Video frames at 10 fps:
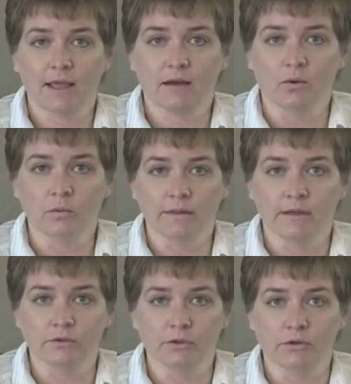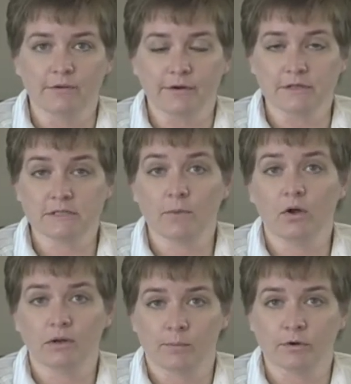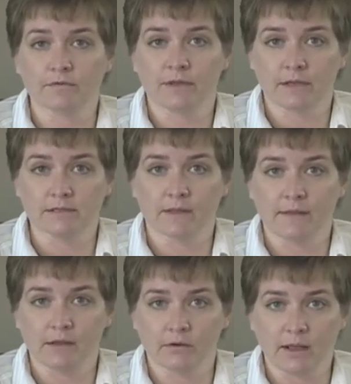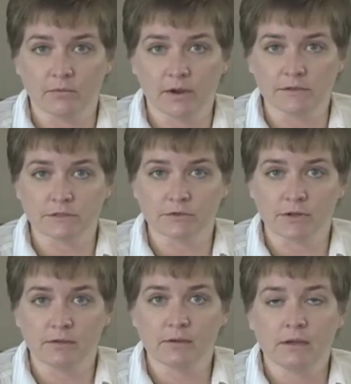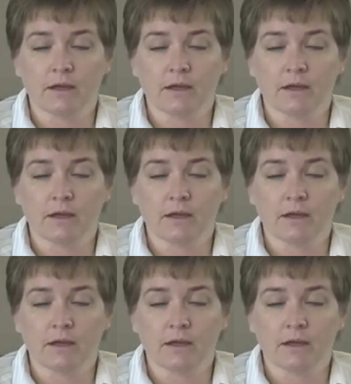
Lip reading: and only include a very small number of kids on the internet registry.